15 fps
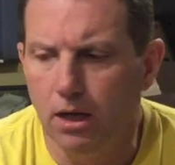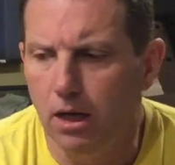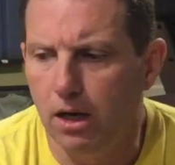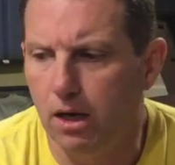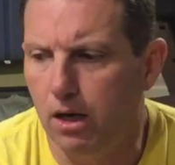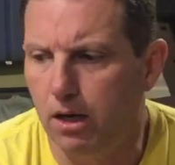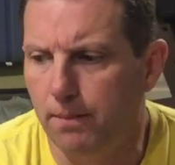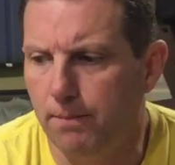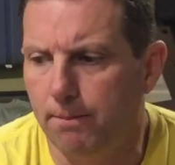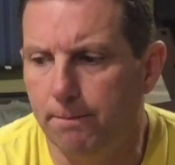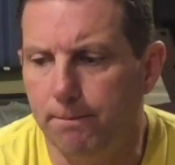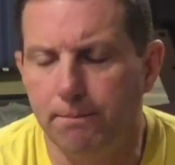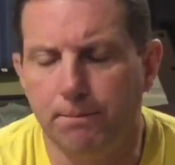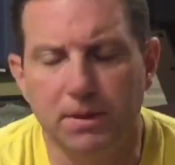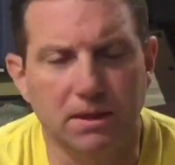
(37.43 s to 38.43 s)

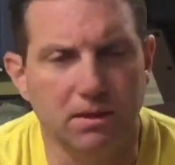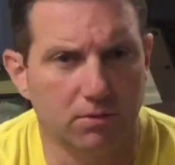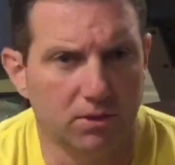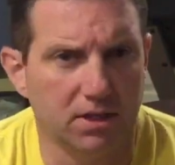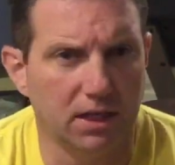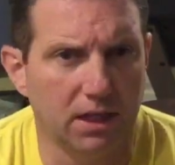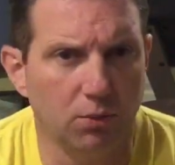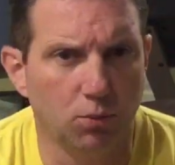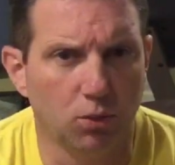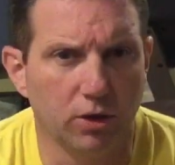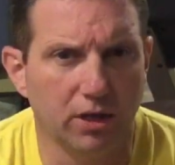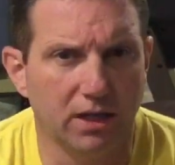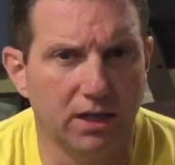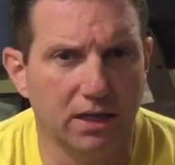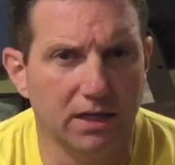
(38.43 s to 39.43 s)
But today we're
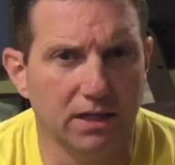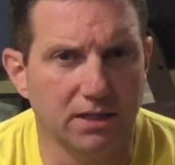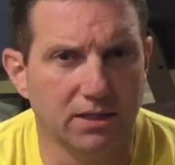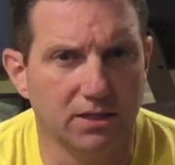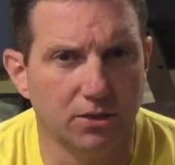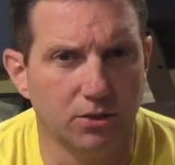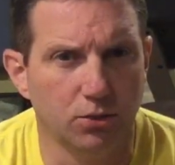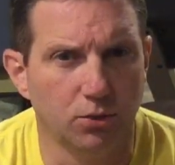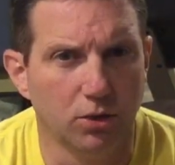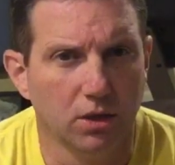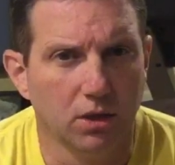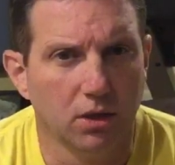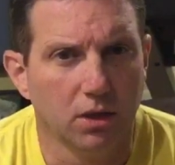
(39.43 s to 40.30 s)
going to get into